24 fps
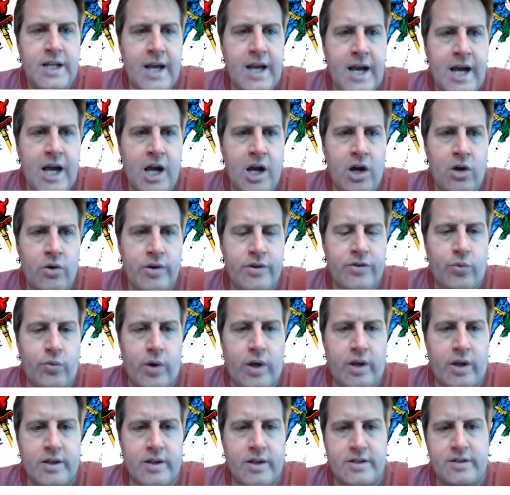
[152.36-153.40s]
Now it's
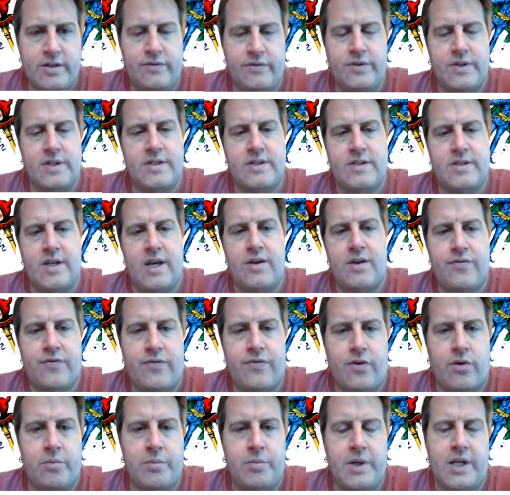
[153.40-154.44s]
relatively safe
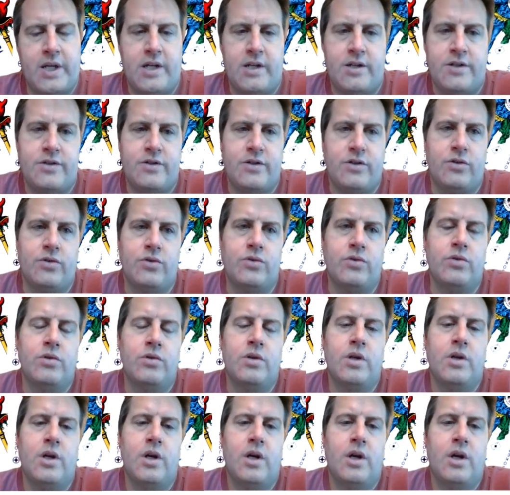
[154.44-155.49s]
for me to